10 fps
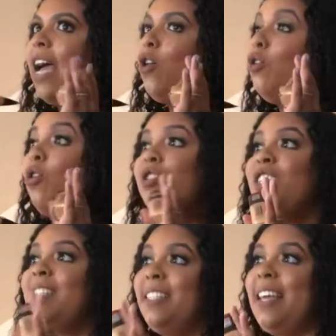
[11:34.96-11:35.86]
I don't know
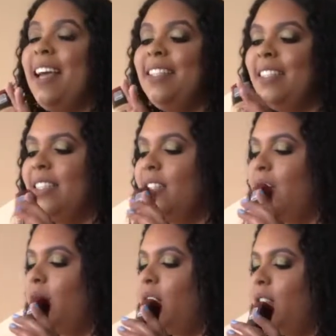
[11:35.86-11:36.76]
just yet.
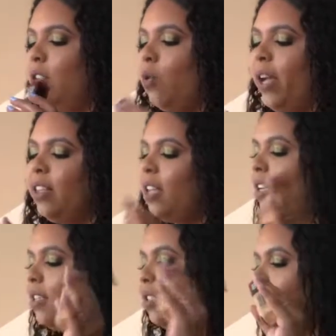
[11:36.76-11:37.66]
No, wait, that
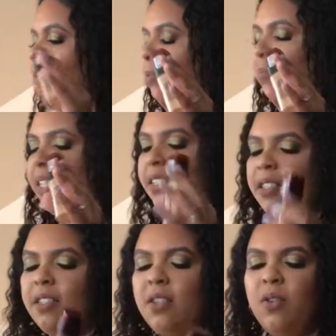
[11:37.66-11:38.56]
doesn't make sense.
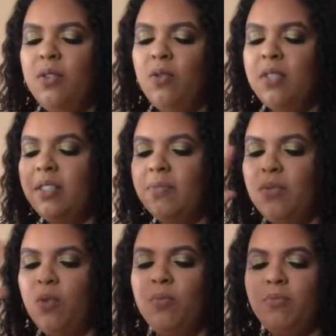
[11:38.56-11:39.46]
So
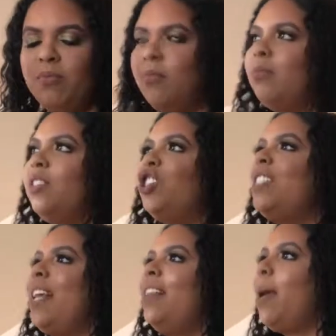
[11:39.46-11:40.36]
don't
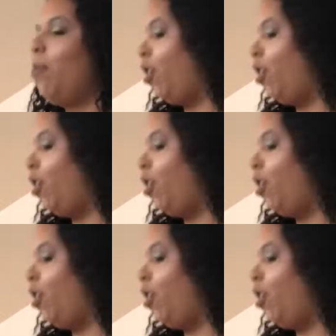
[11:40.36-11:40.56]
just edit that